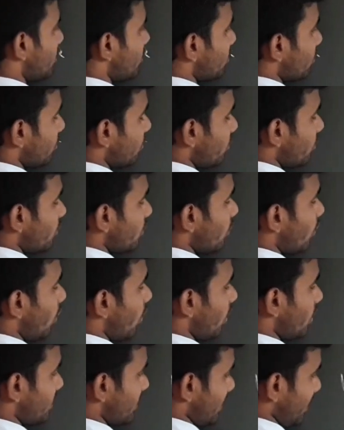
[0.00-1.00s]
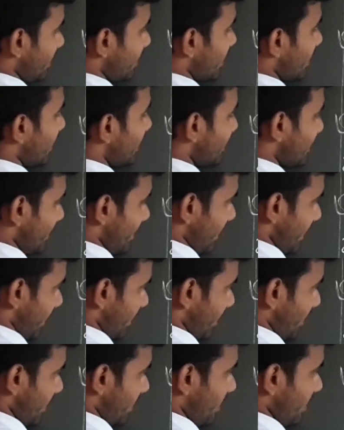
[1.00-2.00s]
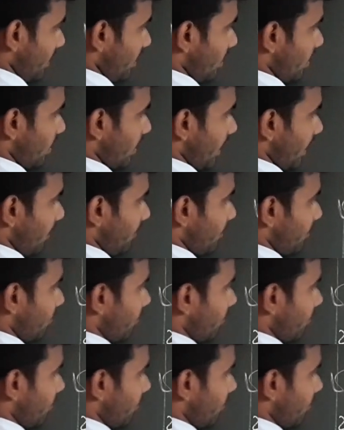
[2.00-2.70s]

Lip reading: 2 oxygen is there. Okay?